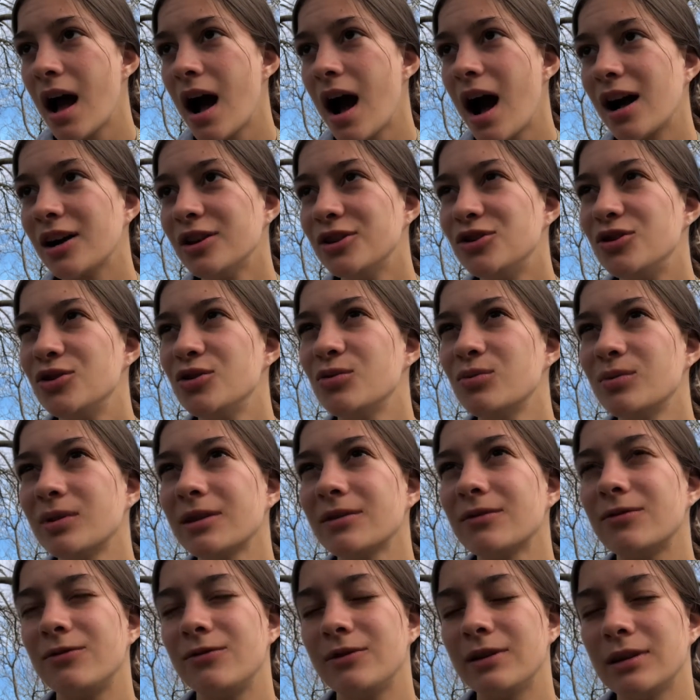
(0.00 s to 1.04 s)
I do want
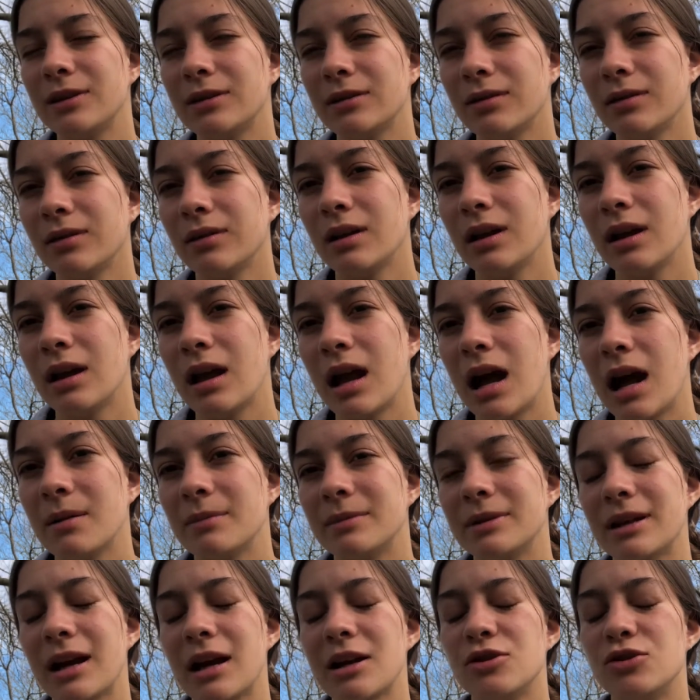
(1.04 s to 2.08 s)
to feel, I
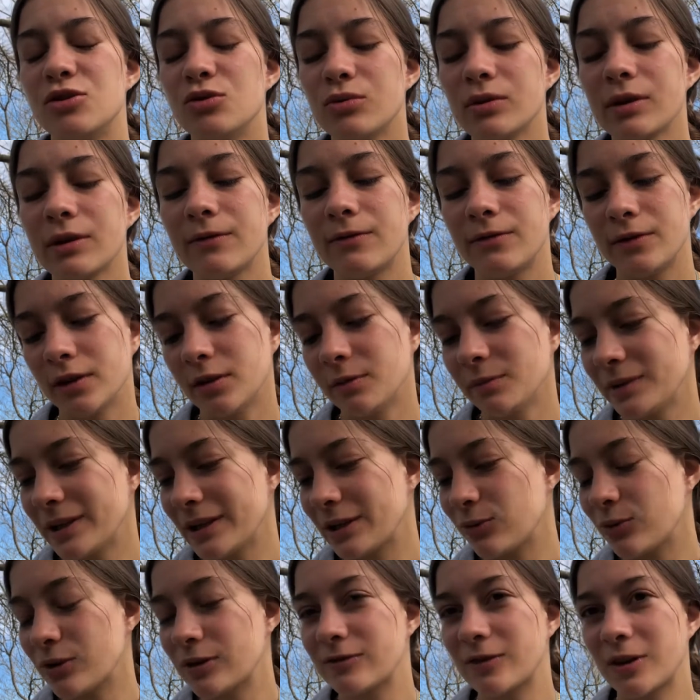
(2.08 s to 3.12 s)
mean, I do want to film like
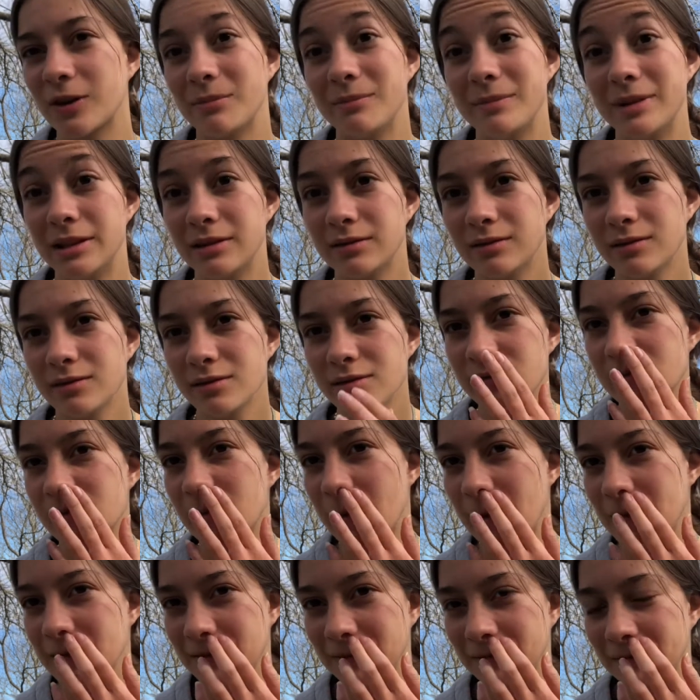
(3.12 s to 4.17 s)
one of our meals
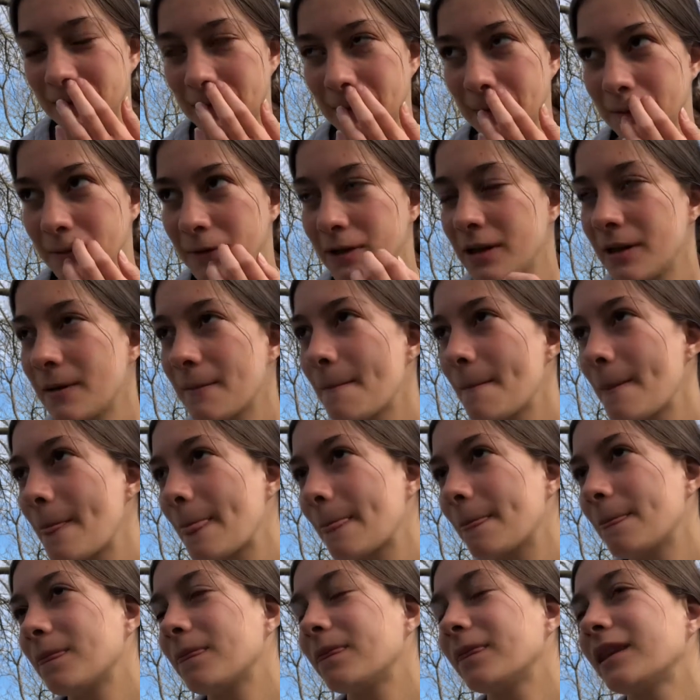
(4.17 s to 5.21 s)
as a family
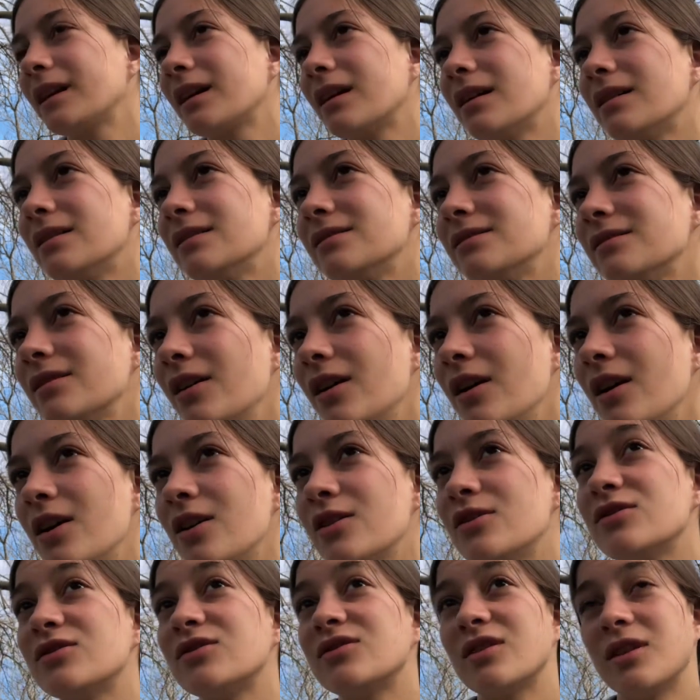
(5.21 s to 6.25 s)
because
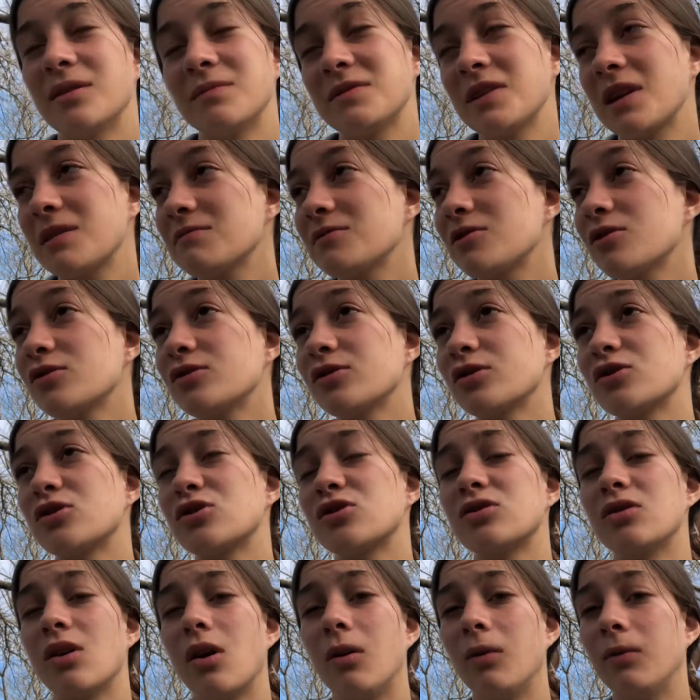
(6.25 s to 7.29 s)
sometimes those are
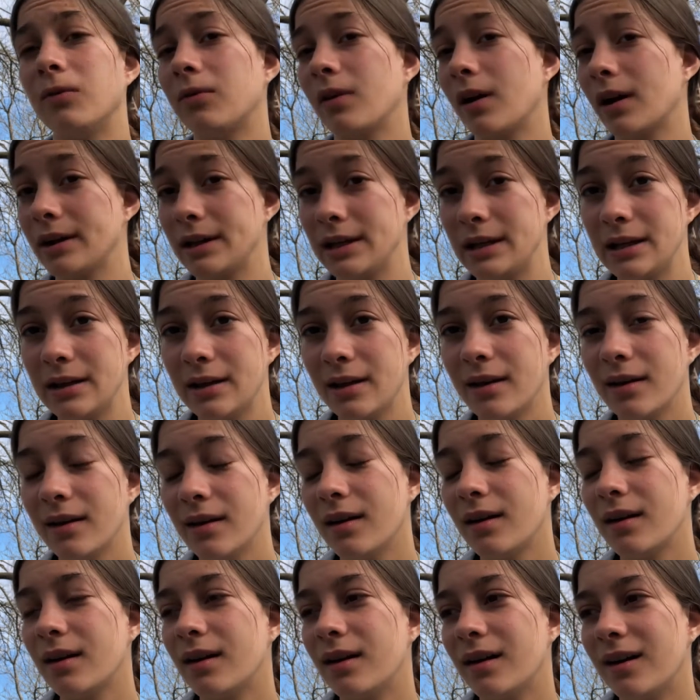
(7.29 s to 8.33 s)
so funny.
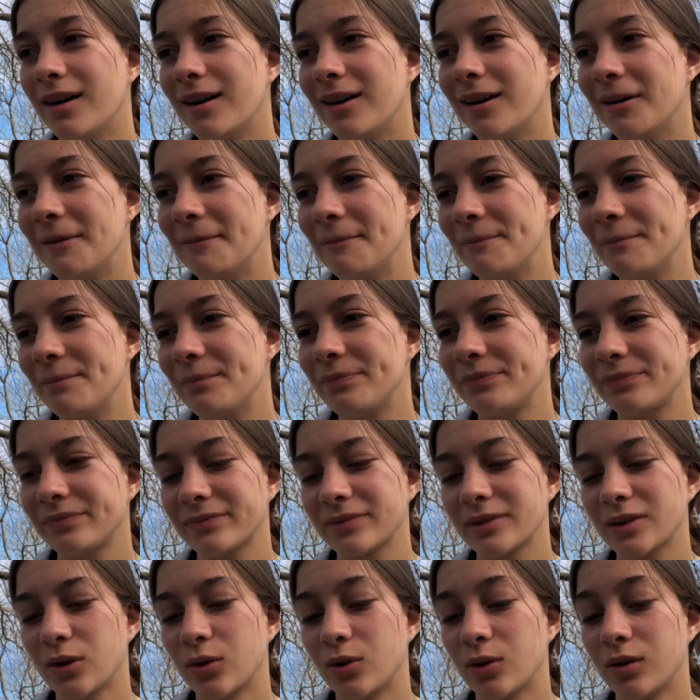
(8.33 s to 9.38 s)
Um,
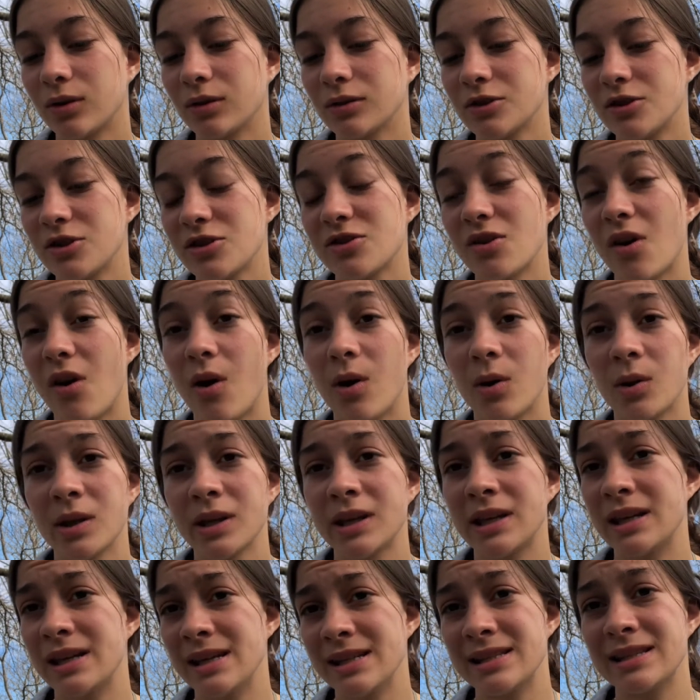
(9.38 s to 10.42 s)
or just all the
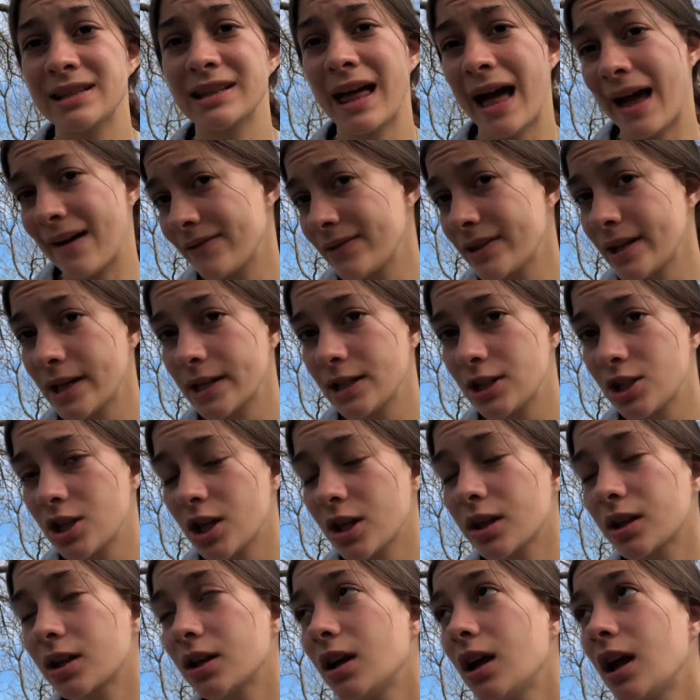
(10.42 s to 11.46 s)
kids laughing at each
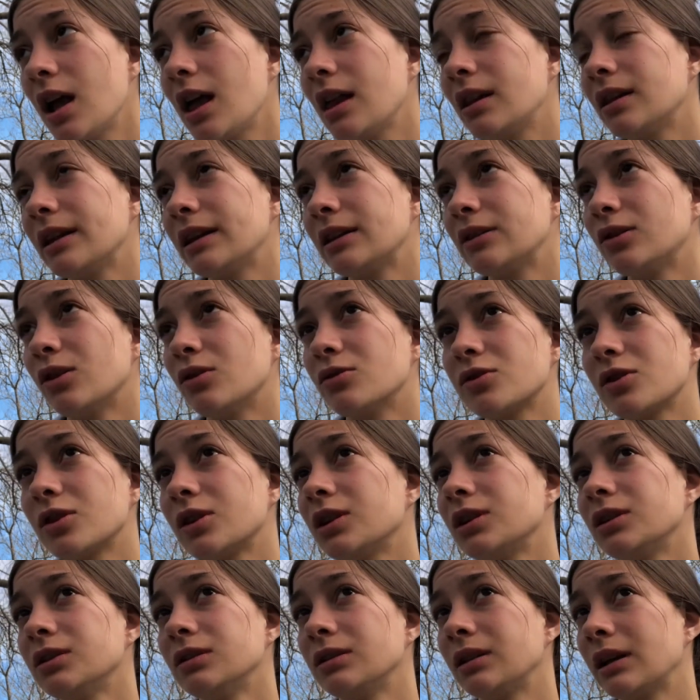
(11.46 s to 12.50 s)
other. Like, those are
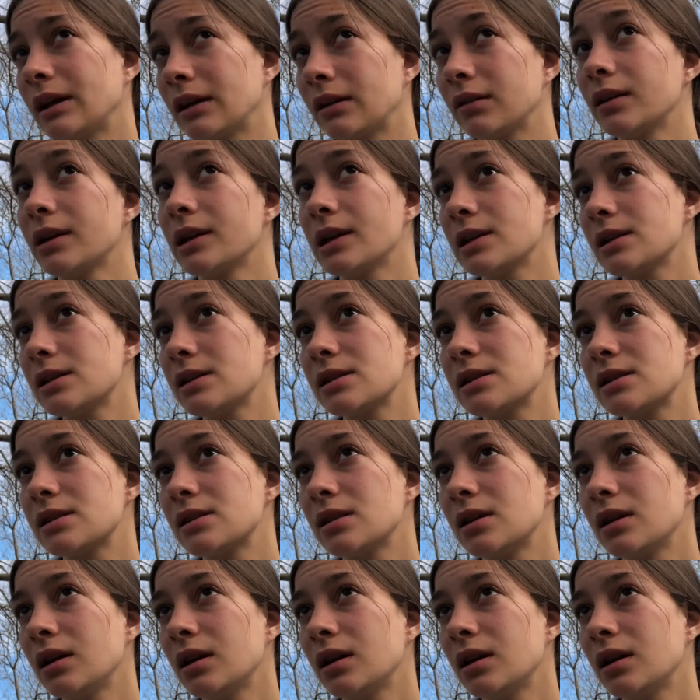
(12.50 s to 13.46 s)
hilarious